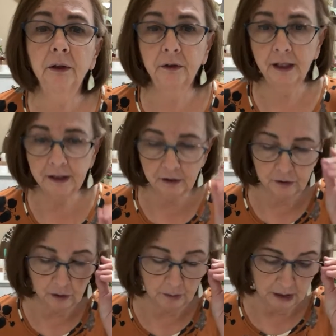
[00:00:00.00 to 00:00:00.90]
Thank you
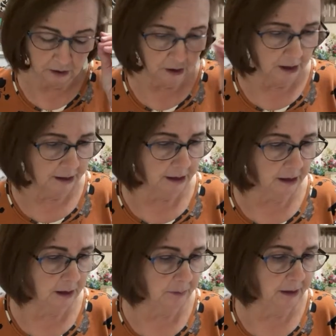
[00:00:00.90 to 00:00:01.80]
so much,
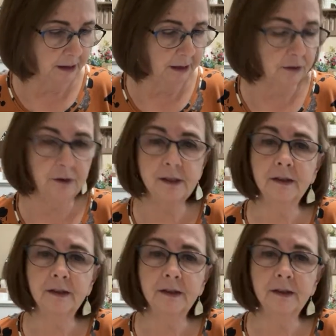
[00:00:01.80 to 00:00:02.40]
Kim and Therese.